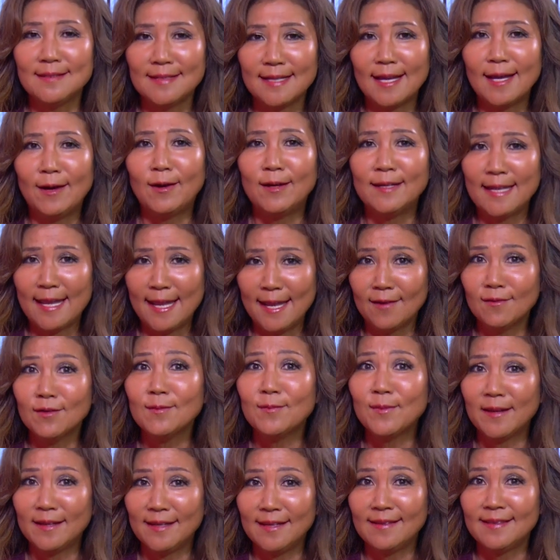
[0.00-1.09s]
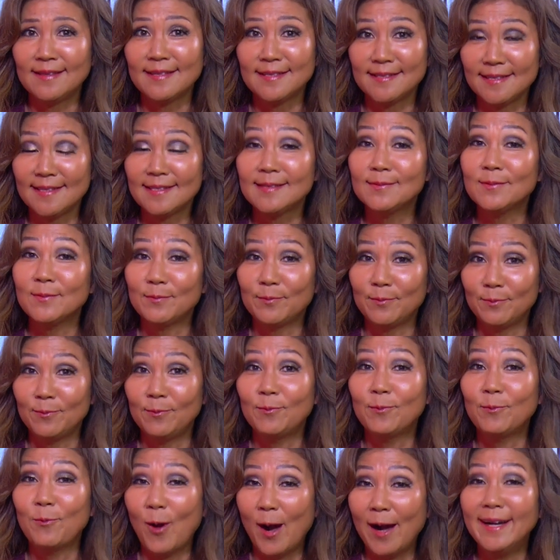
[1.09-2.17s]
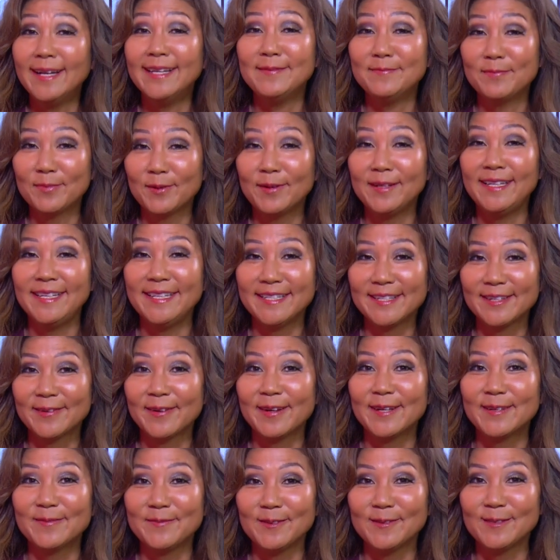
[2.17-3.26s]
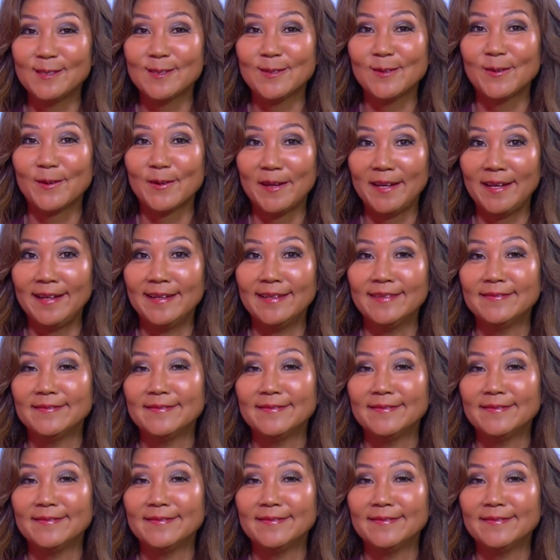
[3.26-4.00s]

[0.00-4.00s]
Now, and everybody, this is one pretty incredible story.